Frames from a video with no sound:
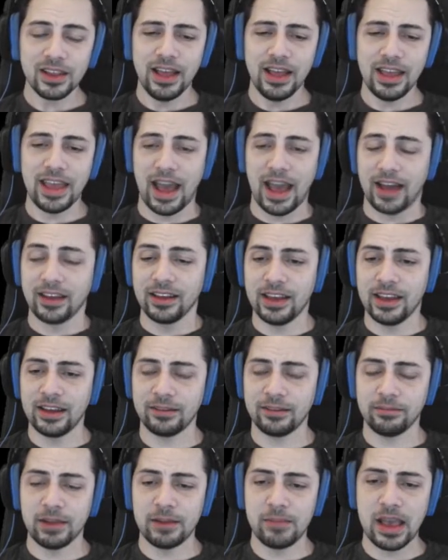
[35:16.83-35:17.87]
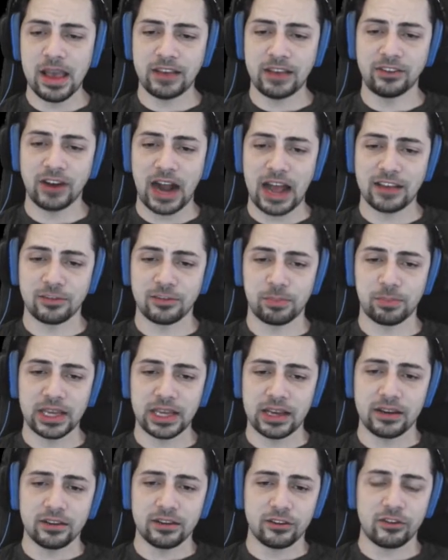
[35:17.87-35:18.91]
Yeah, it makes your eyes
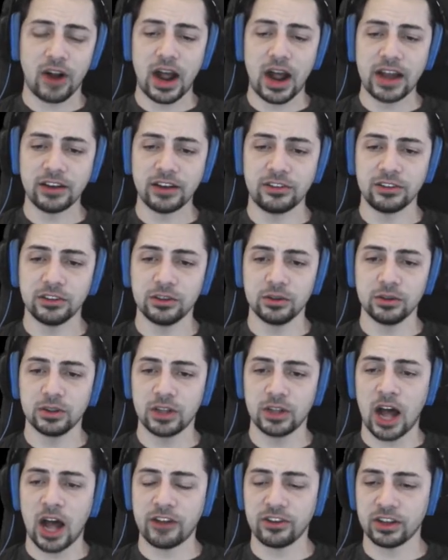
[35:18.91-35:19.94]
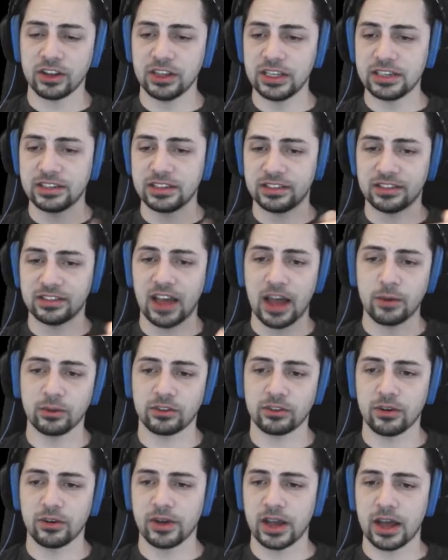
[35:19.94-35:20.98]
bleed. Trying to logically decide
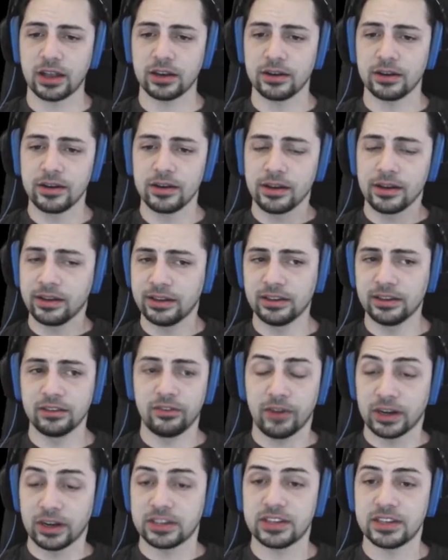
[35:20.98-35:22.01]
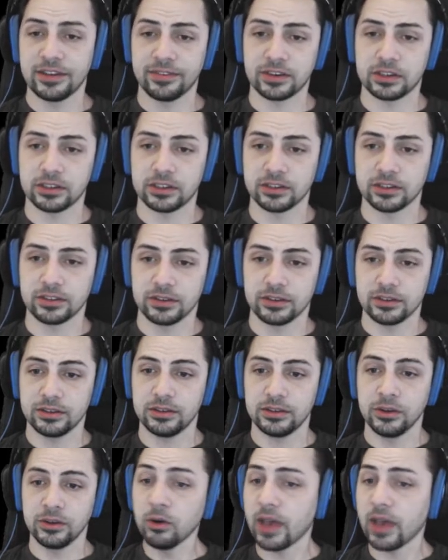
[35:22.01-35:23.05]
what's going on is very difficult.
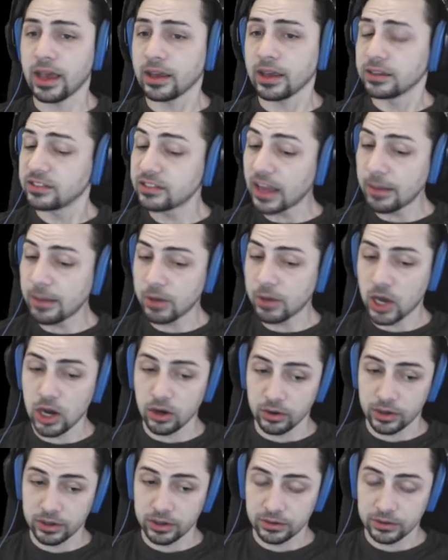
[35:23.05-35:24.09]
Okay, same code.